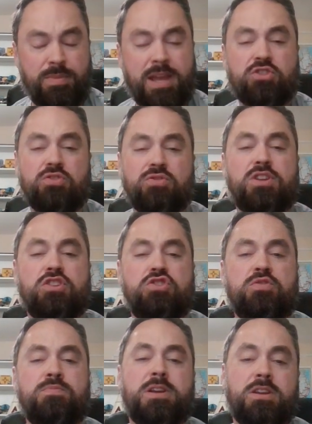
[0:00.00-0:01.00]
make sure that
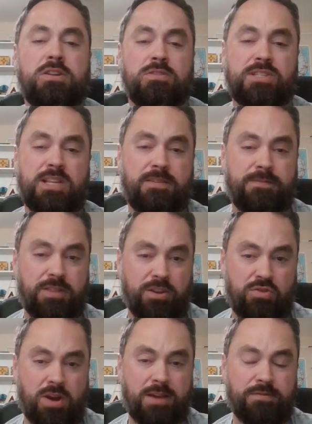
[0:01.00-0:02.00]
you put yourself in the
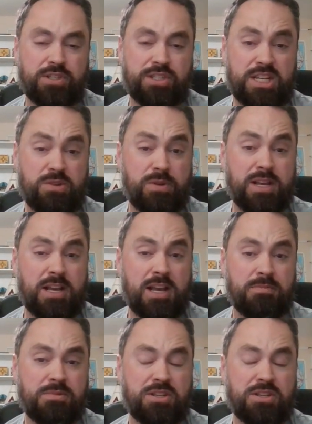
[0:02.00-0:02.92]
driver's seat when it comes